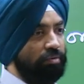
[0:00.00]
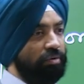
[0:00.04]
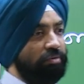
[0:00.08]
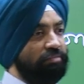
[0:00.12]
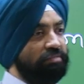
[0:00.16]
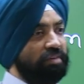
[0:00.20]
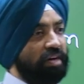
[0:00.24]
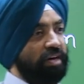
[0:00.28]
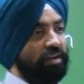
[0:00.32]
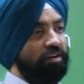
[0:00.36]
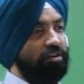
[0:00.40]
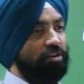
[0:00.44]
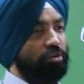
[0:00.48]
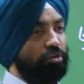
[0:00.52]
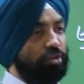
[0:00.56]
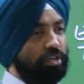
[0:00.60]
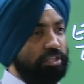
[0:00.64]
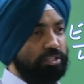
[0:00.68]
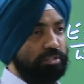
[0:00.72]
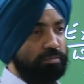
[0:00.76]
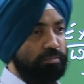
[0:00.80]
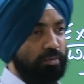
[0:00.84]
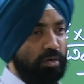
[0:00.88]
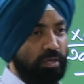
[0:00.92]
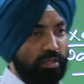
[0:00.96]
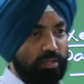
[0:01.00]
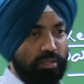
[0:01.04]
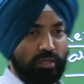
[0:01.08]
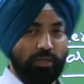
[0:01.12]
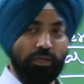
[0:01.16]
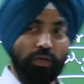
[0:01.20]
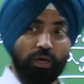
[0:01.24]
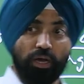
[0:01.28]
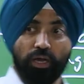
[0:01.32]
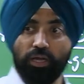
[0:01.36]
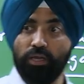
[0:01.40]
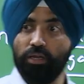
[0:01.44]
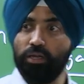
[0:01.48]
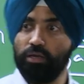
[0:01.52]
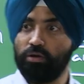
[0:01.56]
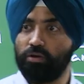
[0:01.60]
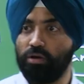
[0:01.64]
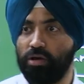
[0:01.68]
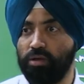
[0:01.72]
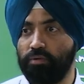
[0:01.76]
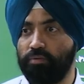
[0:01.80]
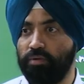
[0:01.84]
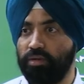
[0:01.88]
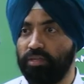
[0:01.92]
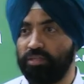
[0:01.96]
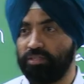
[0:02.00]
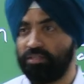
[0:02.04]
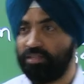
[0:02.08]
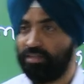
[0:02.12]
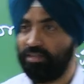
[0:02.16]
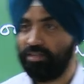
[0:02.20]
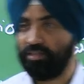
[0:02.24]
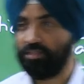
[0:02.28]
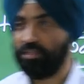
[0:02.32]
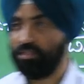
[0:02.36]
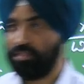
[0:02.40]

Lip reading: we have carried out a small change, highly confidential. It